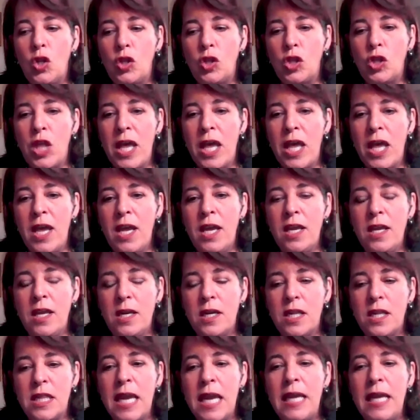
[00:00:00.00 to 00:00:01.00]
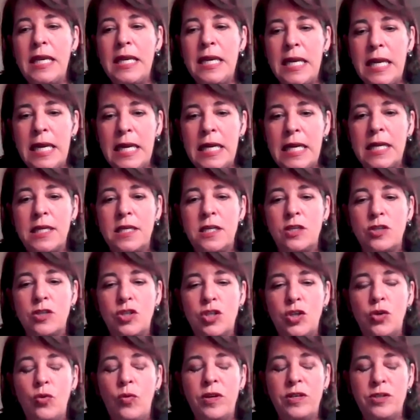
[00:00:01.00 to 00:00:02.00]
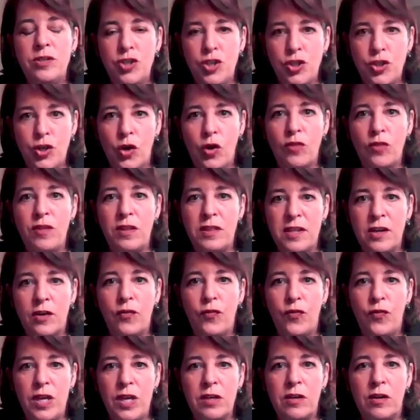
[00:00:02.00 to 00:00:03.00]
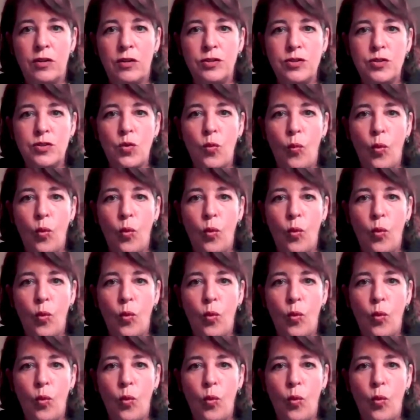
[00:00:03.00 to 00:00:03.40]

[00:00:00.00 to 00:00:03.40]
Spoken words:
they needed to ensure that their vehicles